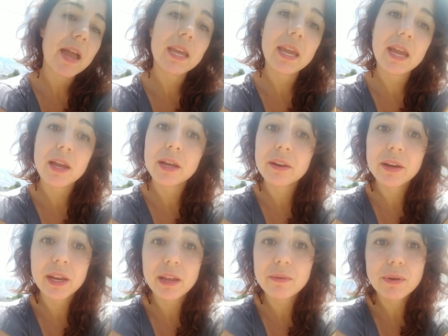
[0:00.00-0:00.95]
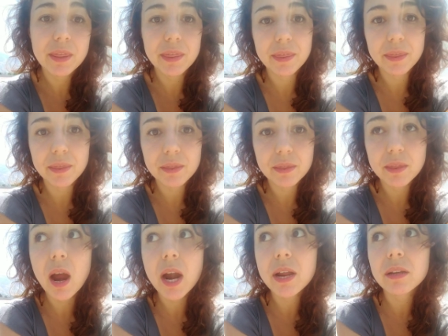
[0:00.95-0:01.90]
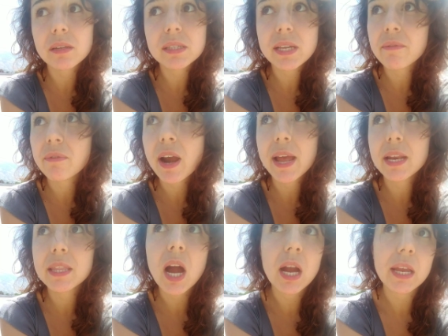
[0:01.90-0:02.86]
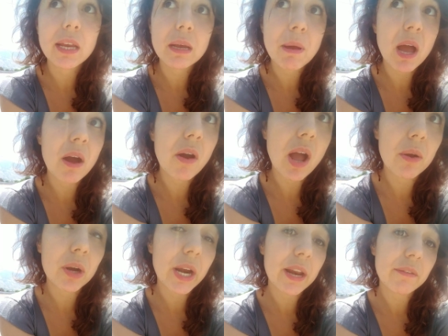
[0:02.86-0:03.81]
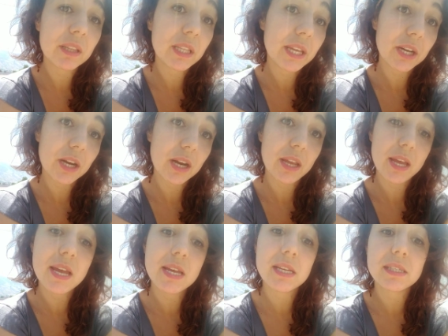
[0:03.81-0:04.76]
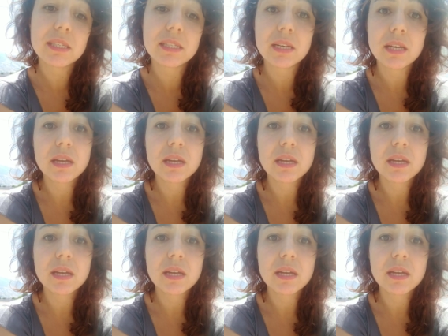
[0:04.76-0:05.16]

can't agree with the articles I've read talking about how great of a leader he is.